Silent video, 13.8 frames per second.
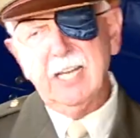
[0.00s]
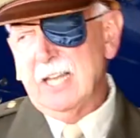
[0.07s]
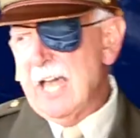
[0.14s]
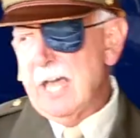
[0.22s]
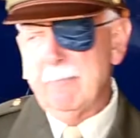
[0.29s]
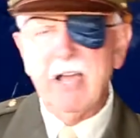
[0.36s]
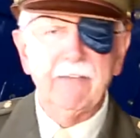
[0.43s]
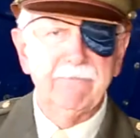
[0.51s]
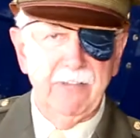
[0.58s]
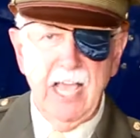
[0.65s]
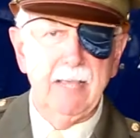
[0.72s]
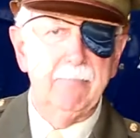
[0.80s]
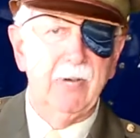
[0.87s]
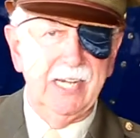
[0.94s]
A lot of my
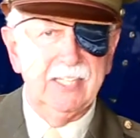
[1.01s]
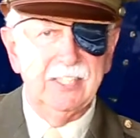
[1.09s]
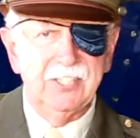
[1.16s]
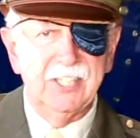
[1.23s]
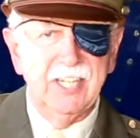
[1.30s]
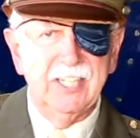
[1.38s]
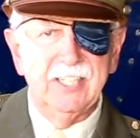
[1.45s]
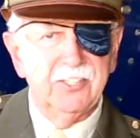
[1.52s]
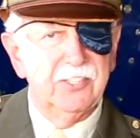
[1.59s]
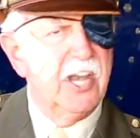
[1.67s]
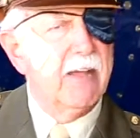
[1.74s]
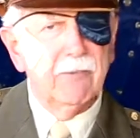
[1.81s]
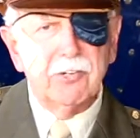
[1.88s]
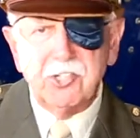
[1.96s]
flying buddies
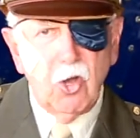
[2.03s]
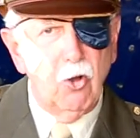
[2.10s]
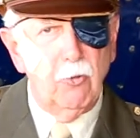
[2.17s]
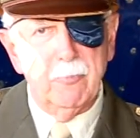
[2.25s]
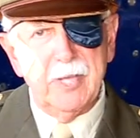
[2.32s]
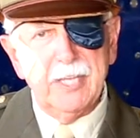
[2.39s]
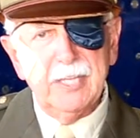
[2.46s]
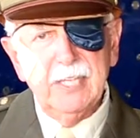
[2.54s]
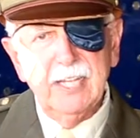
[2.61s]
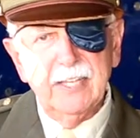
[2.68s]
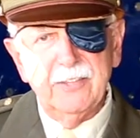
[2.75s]
never told me